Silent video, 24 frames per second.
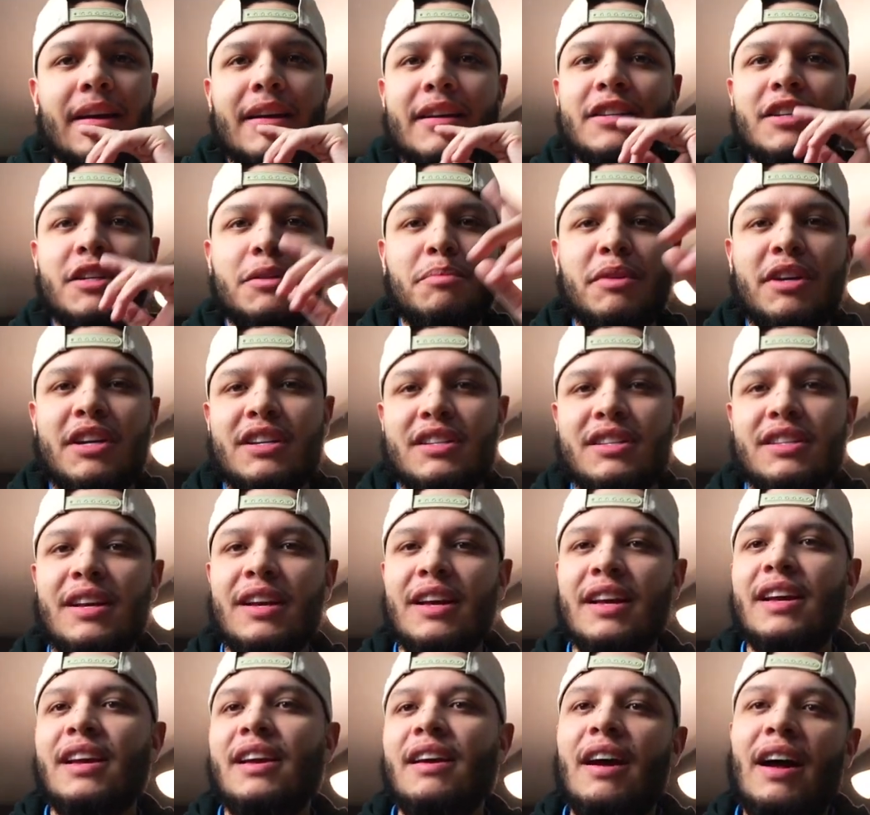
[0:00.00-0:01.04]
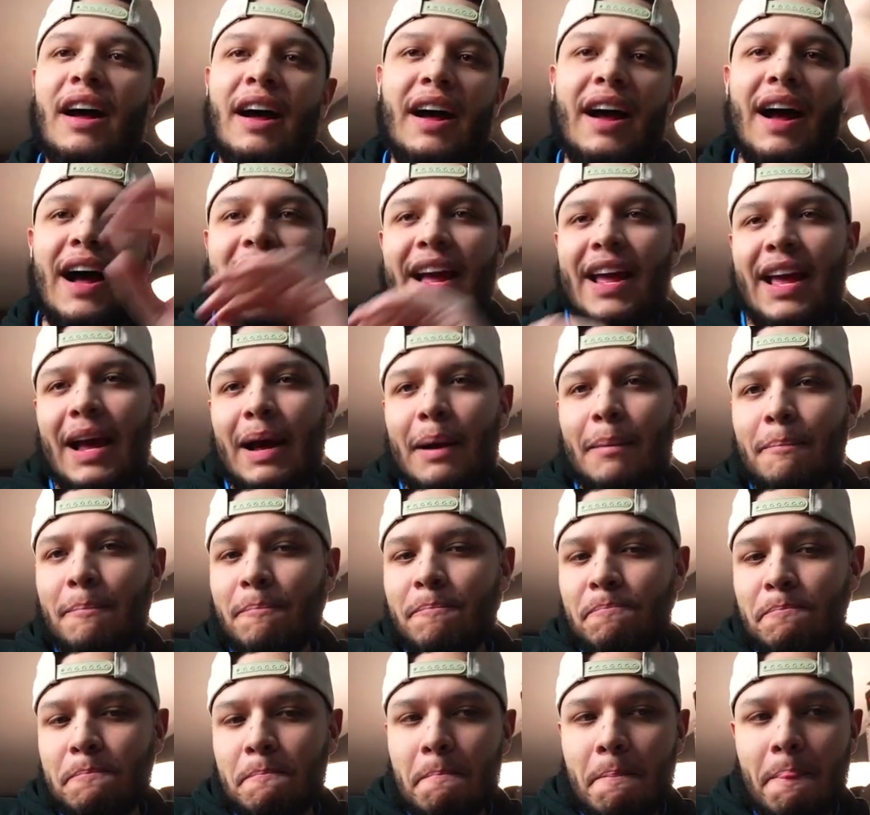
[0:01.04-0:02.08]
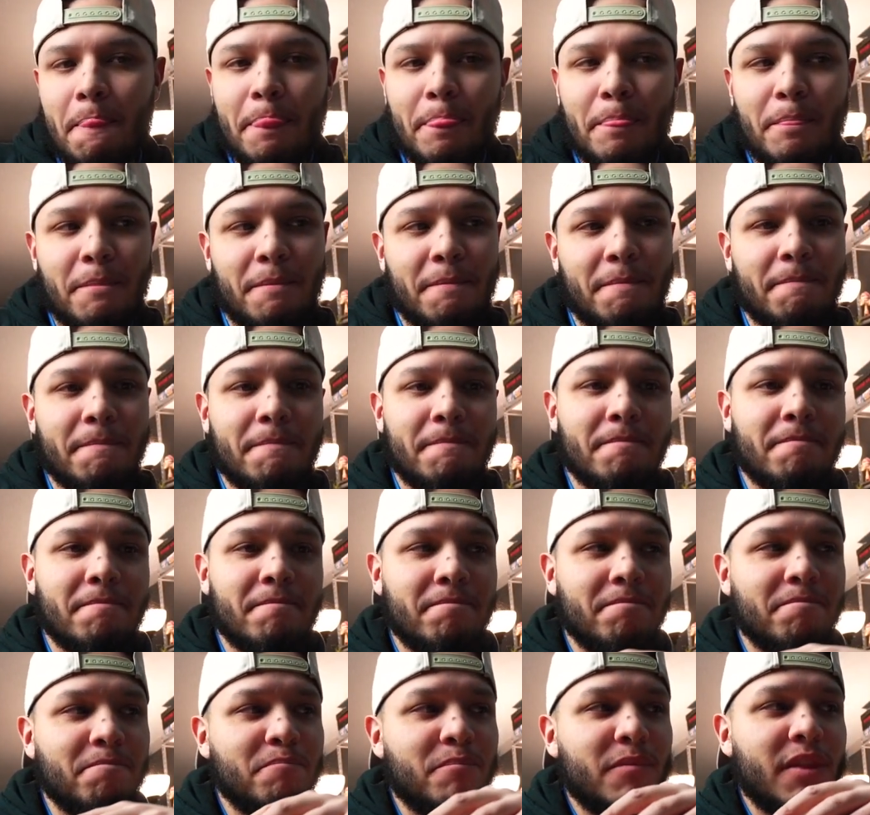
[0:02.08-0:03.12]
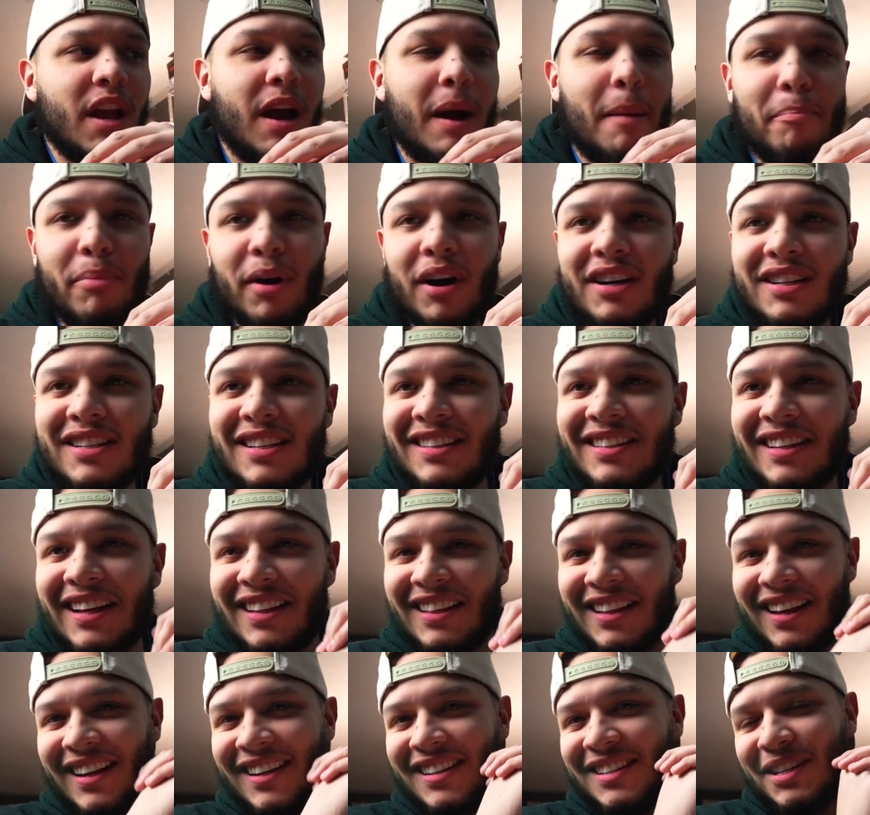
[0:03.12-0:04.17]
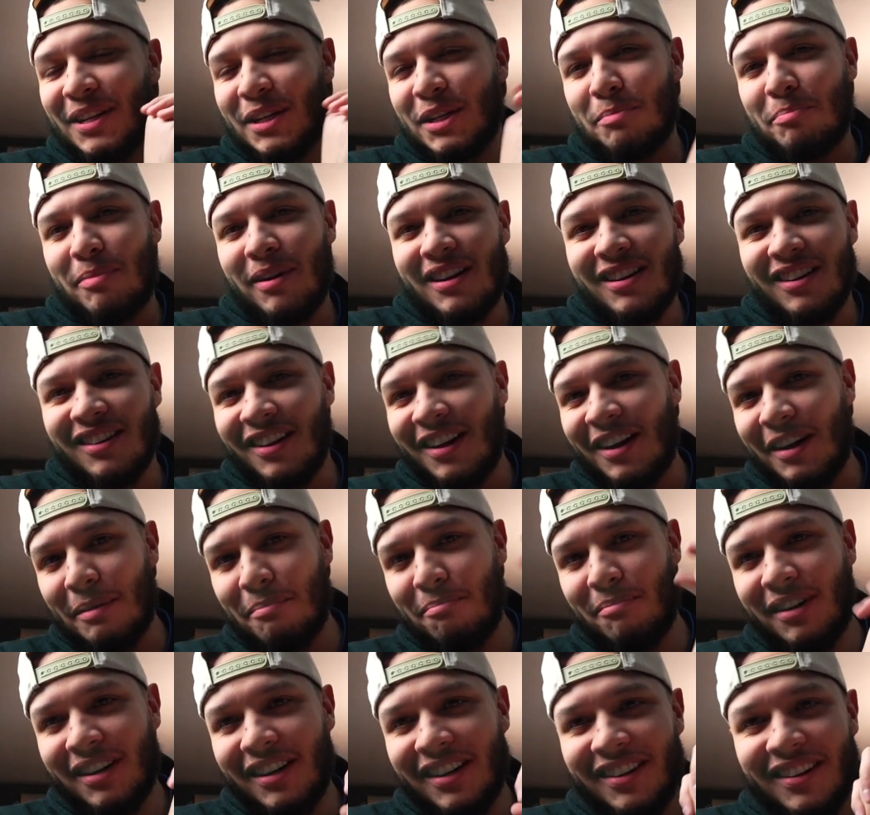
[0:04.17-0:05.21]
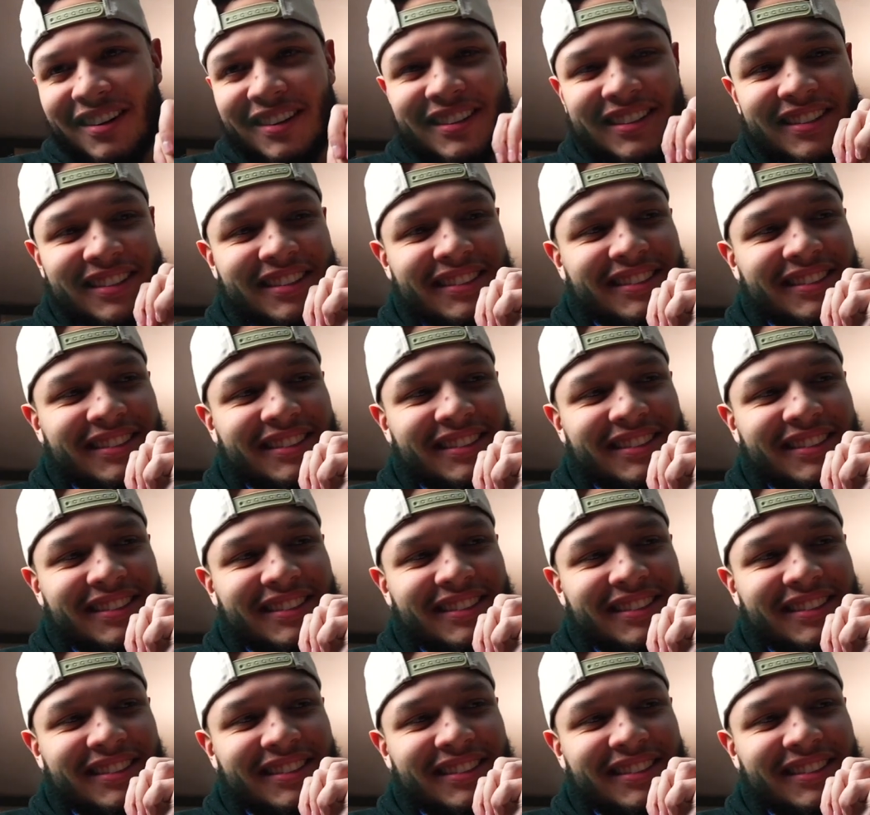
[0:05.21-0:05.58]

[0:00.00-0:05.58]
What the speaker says: Just because I am a person that likes to spend a lot of money on